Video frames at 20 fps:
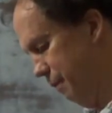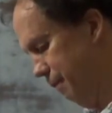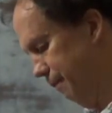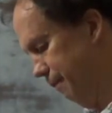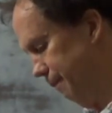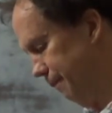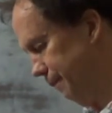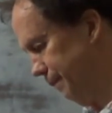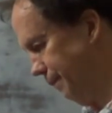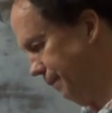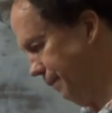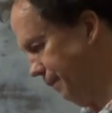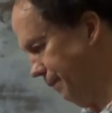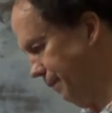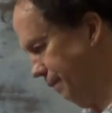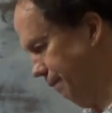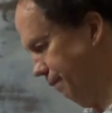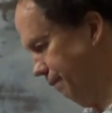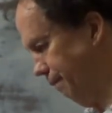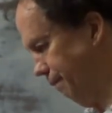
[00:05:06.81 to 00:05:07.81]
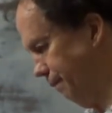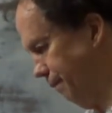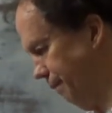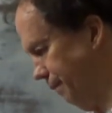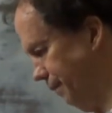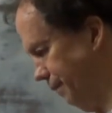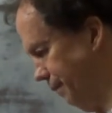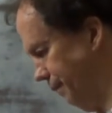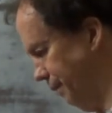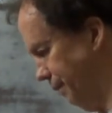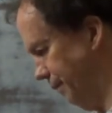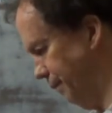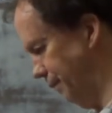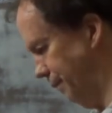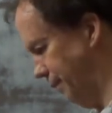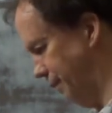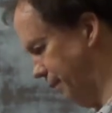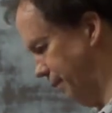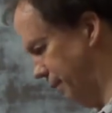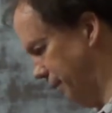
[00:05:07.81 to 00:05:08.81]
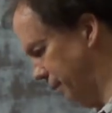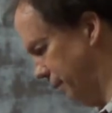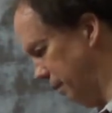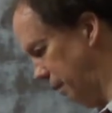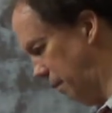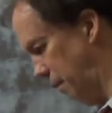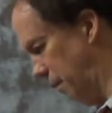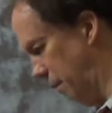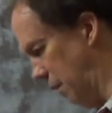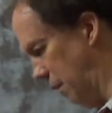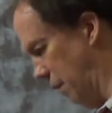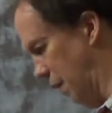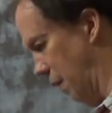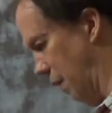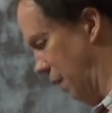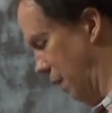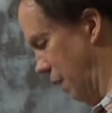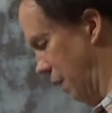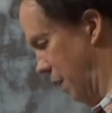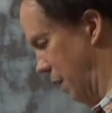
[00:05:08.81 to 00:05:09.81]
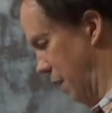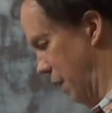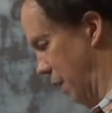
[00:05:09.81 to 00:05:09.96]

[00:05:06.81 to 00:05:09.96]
[no speech]